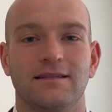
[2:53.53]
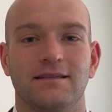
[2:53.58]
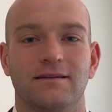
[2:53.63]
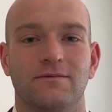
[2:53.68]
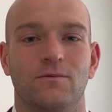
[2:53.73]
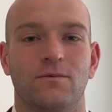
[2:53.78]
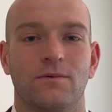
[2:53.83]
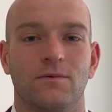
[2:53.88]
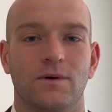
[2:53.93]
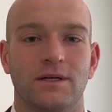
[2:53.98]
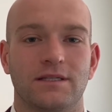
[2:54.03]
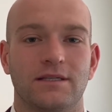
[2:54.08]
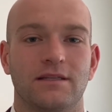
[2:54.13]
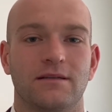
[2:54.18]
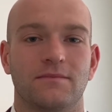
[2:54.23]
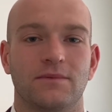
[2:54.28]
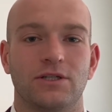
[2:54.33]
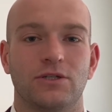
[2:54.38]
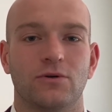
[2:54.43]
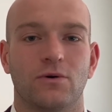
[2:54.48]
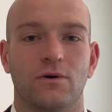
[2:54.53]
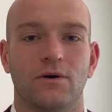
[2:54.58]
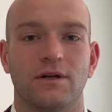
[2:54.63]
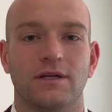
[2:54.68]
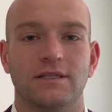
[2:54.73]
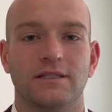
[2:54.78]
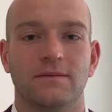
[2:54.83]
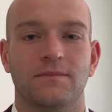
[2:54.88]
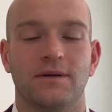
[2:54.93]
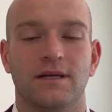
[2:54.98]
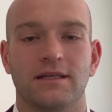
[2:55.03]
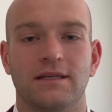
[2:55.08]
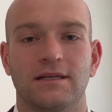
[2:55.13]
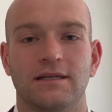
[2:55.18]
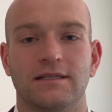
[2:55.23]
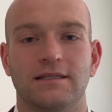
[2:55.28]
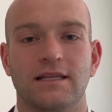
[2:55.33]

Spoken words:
and then what's in the majority's opinion,